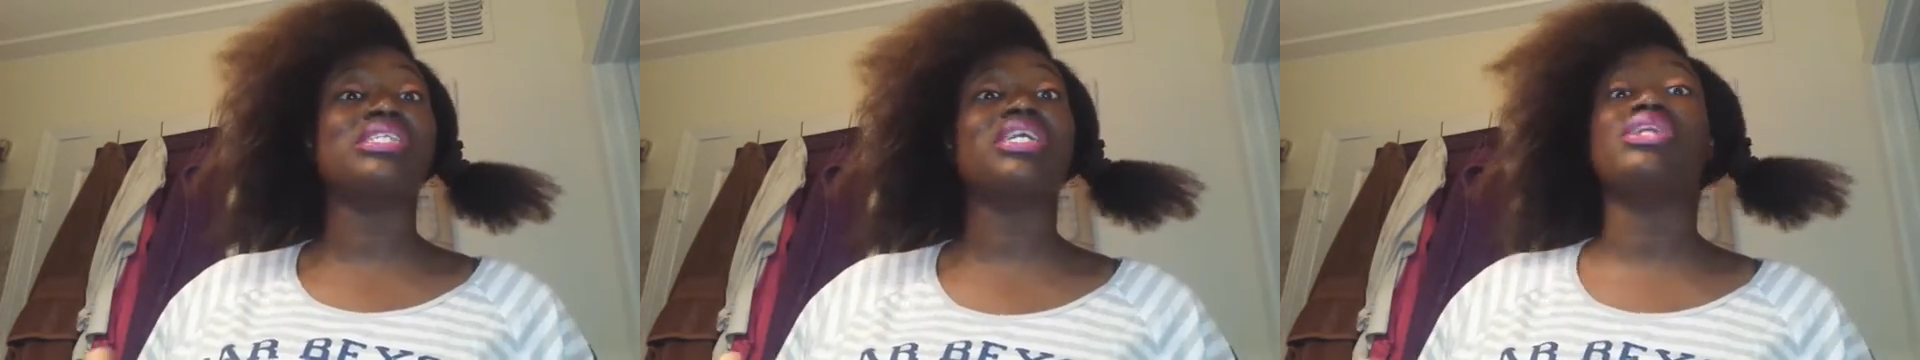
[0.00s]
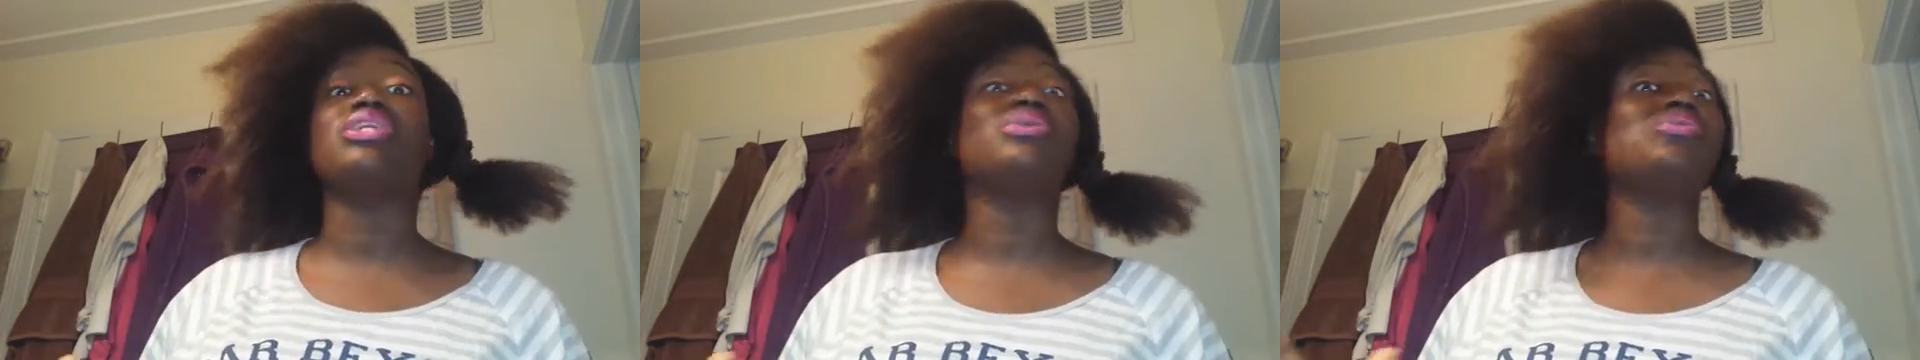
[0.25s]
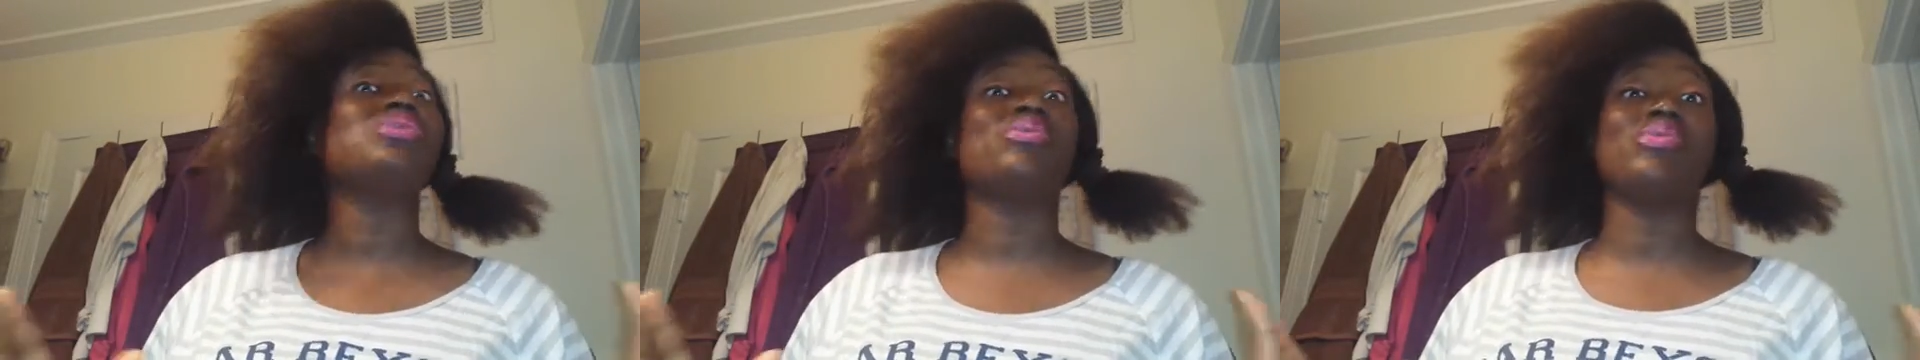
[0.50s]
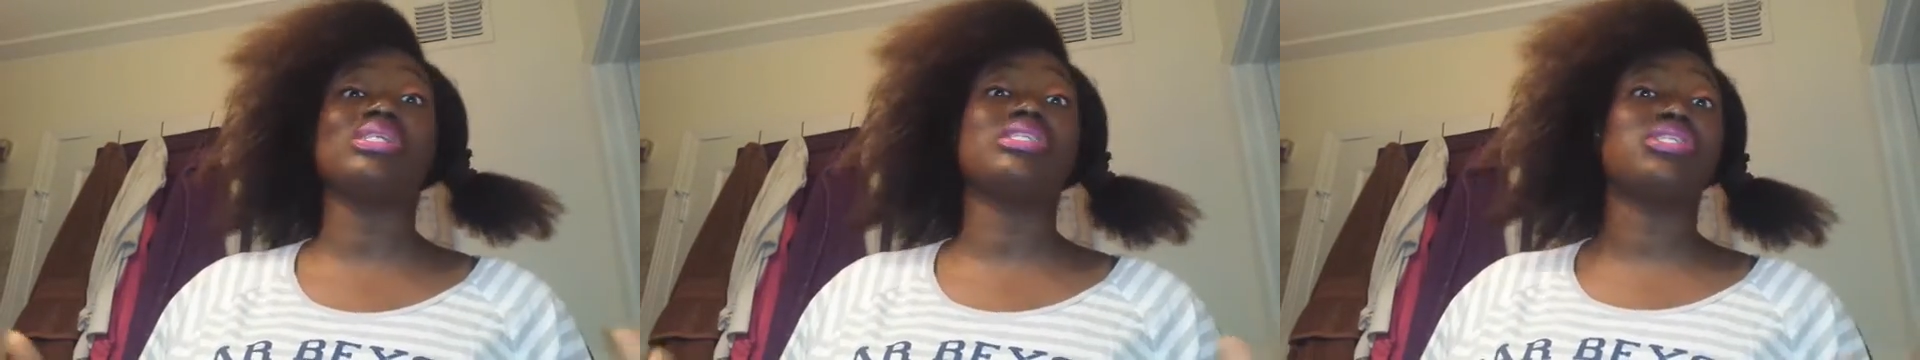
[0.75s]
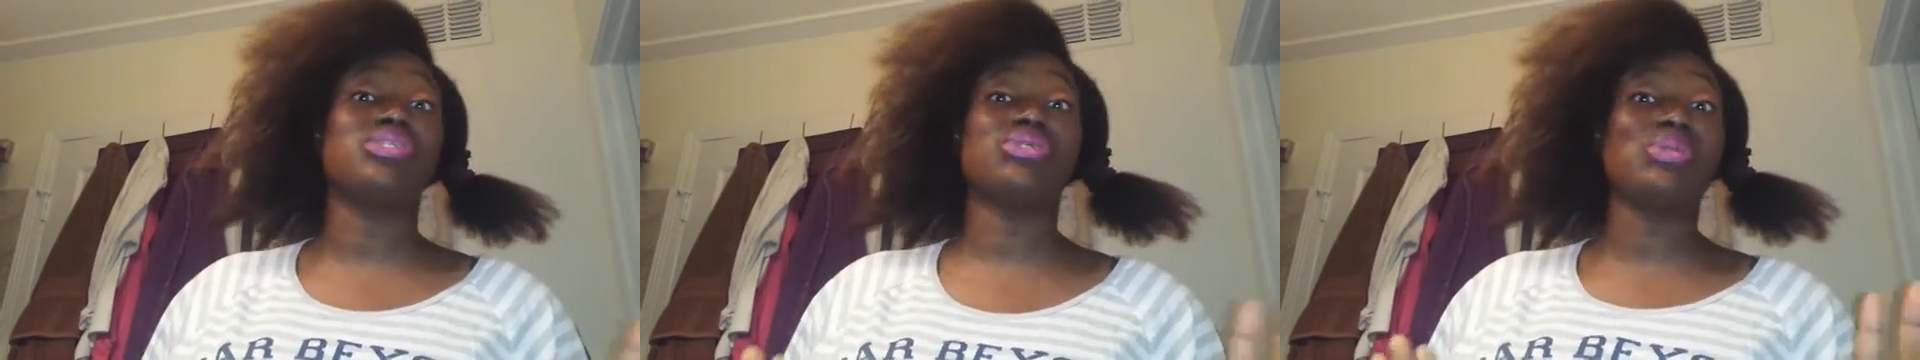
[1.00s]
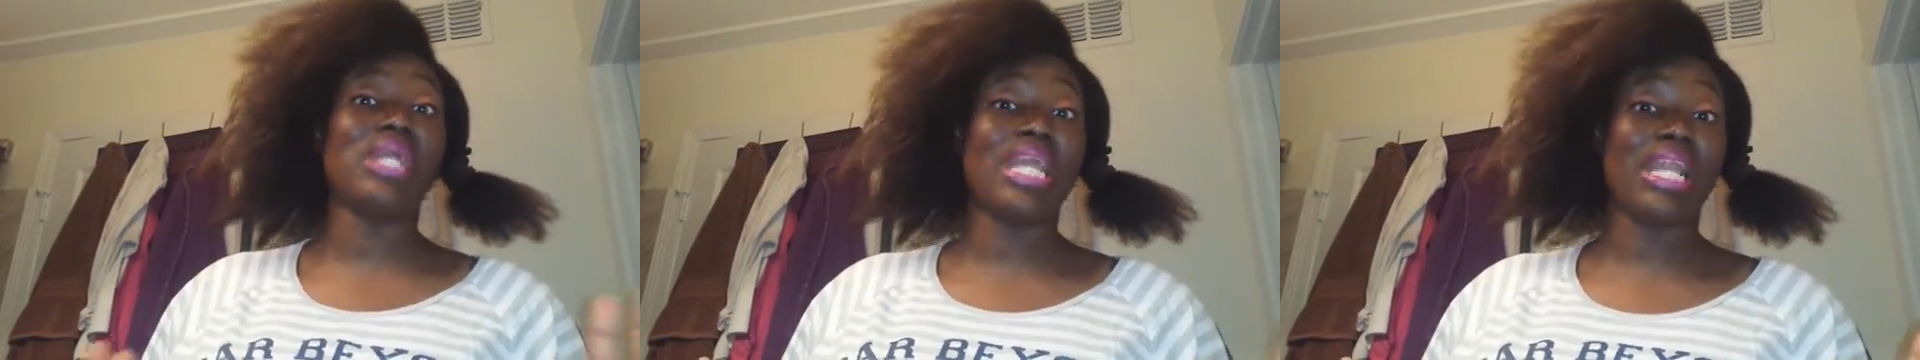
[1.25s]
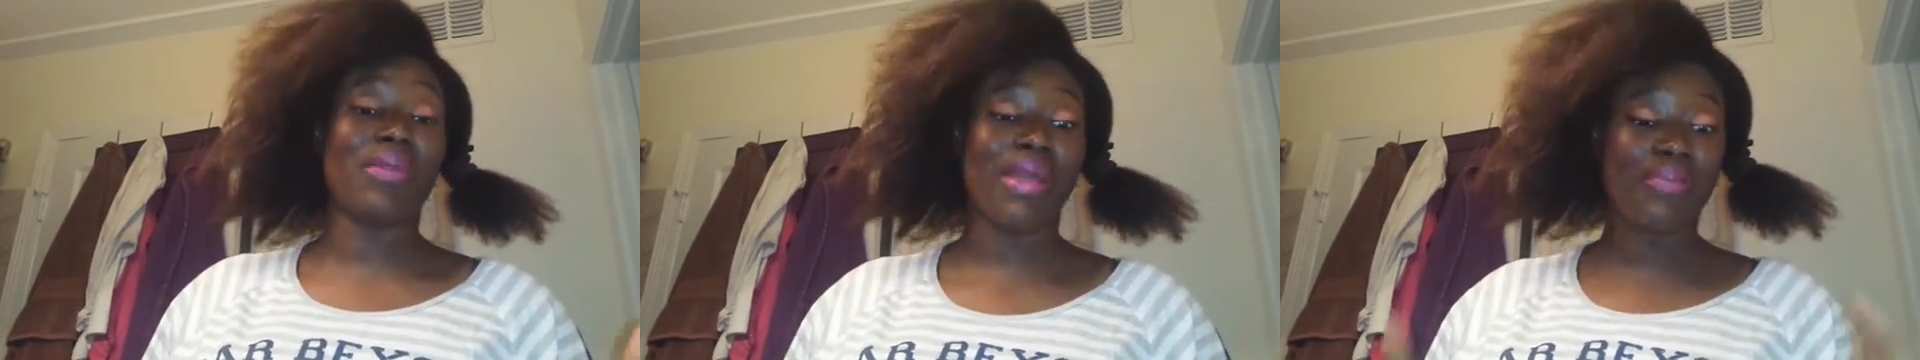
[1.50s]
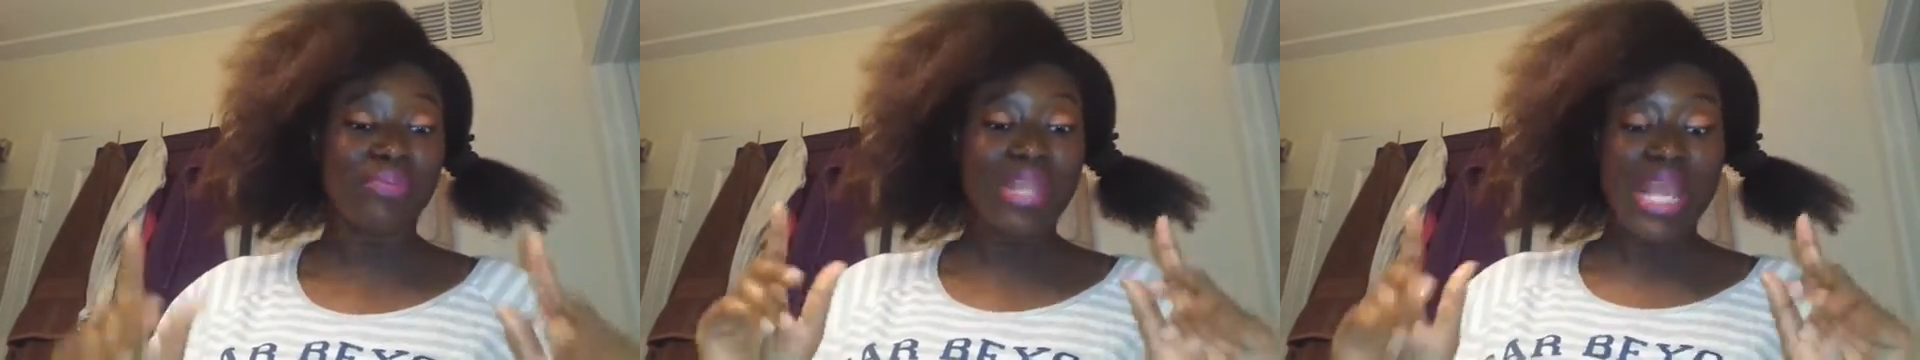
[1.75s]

It's going to do what it wants to do anyway.